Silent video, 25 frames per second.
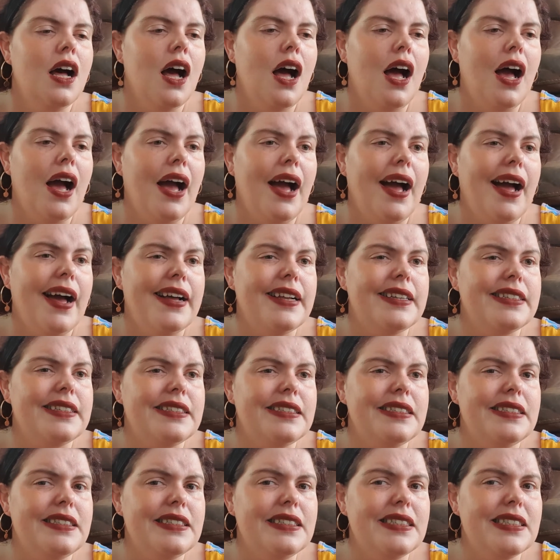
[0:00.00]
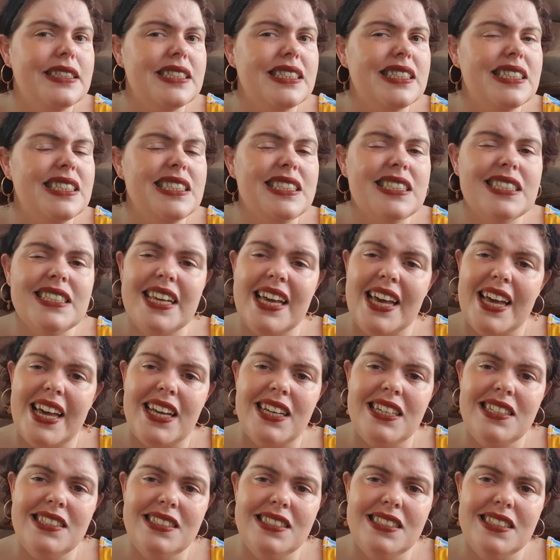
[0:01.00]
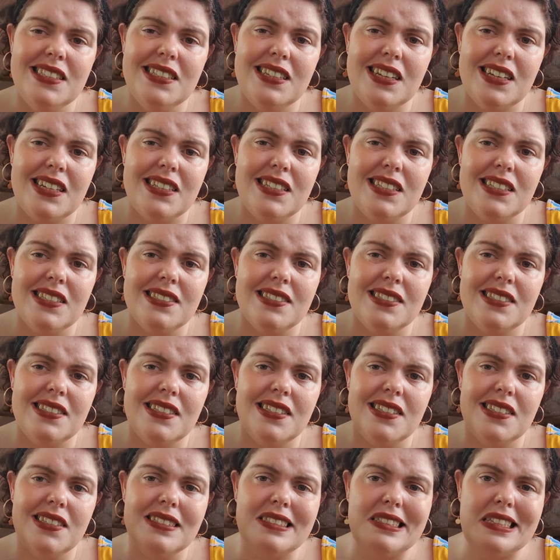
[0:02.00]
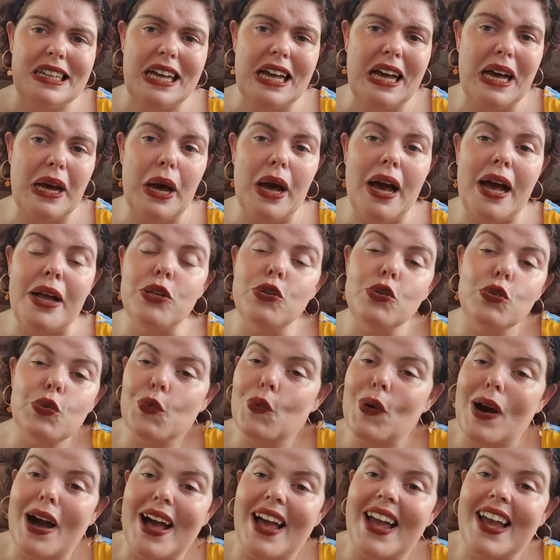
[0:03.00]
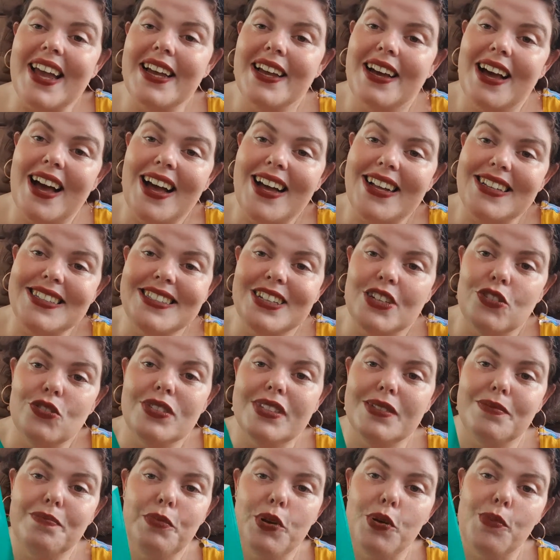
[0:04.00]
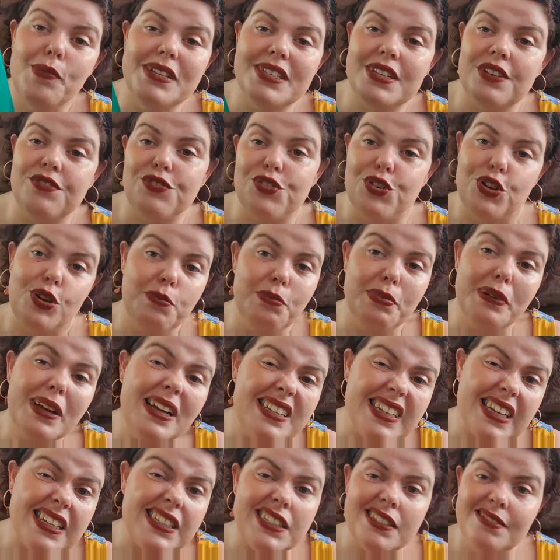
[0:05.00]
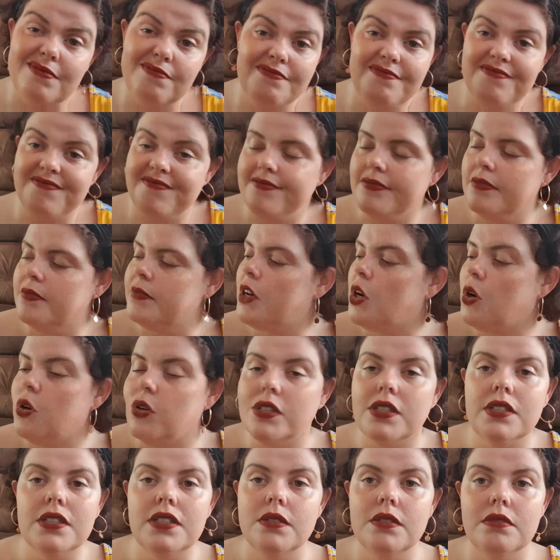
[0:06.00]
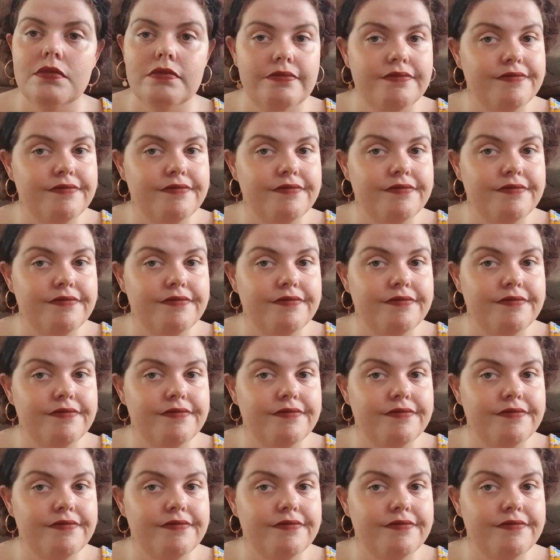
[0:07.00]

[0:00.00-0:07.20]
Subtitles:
And yeah, that I don't know why I still put myself through it, but I did, because